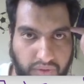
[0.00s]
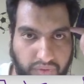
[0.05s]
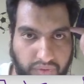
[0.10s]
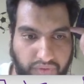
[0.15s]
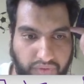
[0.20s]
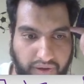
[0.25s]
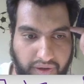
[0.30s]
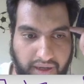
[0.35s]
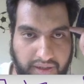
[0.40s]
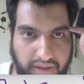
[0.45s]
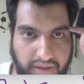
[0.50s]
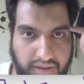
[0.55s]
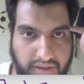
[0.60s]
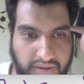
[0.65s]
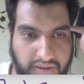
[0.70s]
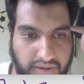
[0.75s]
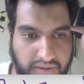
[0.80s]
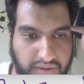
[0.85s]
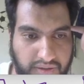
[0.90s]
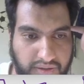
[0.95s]
1.
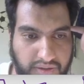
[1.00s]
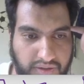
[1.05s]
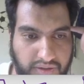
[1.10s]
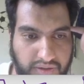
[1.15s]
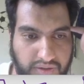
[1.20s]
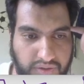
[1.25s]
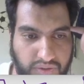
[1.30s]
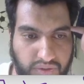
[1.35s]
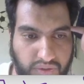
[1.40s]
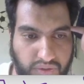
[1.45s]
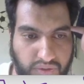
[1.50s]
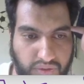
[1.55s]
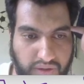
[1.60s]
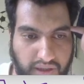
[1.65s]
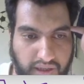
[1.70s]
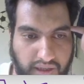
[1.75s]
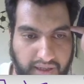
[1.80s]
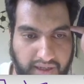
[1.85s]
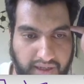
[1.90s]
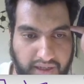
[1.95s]
So
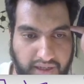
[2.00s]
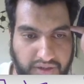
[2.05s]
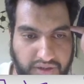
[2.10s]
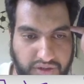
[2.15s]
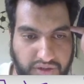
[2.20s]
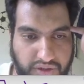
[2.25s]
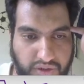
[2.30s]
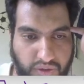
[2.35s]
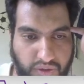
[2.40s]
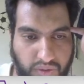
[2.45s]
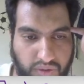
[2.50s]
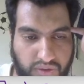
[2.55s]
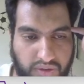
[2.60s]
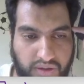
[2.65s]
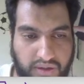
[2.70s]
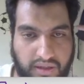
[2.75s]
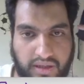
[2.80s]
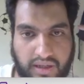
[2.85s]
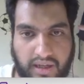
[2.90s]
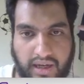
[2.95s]
again 0.
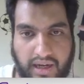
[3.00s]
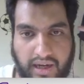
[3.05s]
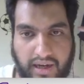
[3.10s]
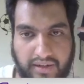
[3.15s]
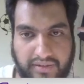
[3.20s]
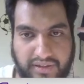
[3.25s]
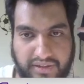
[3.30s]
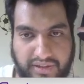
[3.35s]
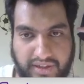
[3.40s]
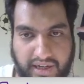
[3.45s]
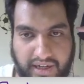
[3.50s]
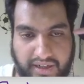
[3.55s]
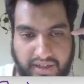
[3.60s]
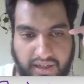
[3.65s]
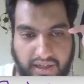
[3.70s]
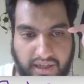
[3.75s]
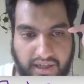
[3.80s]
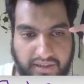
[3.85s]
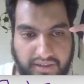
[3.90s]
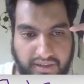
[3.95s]
I'll just write
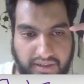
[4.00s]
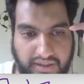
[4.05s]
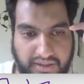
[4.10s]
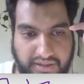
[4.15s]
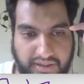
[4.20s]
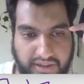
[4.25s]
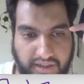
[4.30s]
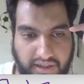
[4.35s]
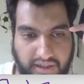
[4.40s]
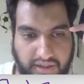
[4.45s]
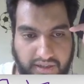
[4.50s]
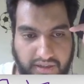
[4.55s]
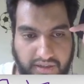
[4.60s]
others here.